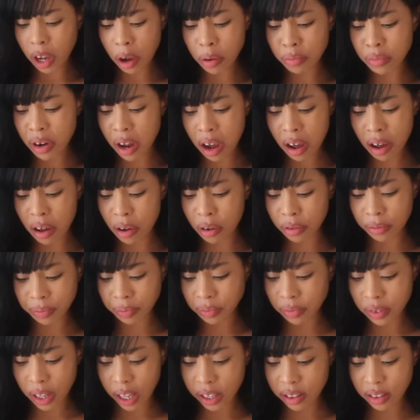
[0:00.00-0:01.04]
Oh no,
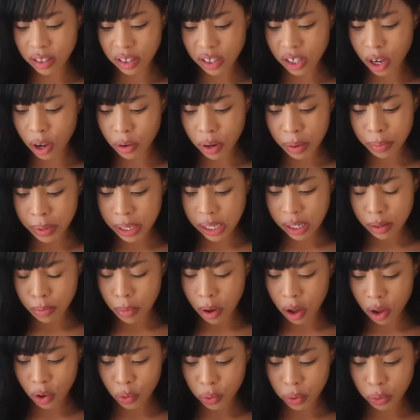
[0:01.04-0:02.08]
like totally missed the
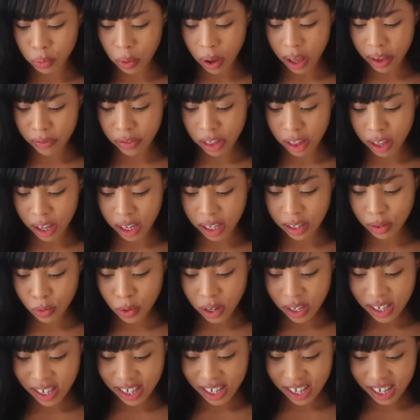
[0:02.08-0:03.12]
mark with whatever that is.
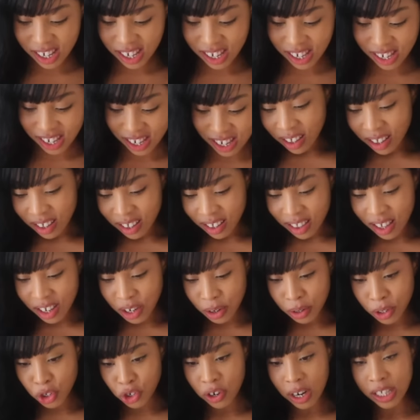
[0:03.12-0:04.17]
What is this? They're
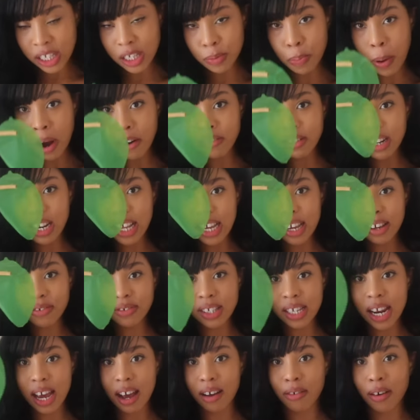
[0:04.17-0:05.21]
doing transparent leaves
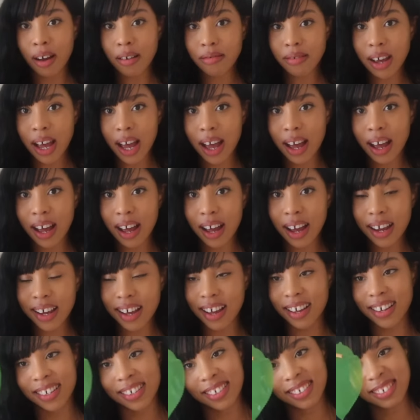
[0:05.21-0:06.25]
now,
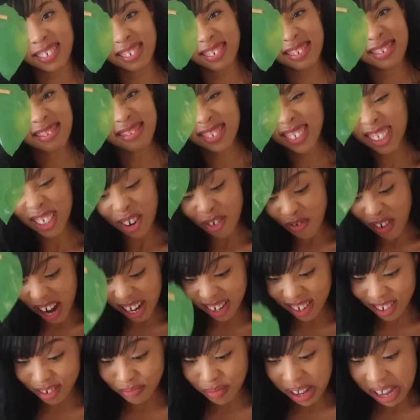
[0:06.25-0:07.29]
okay. So
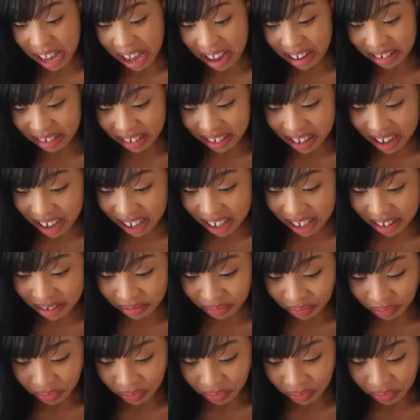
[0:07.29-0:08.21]
random, okay, I like it.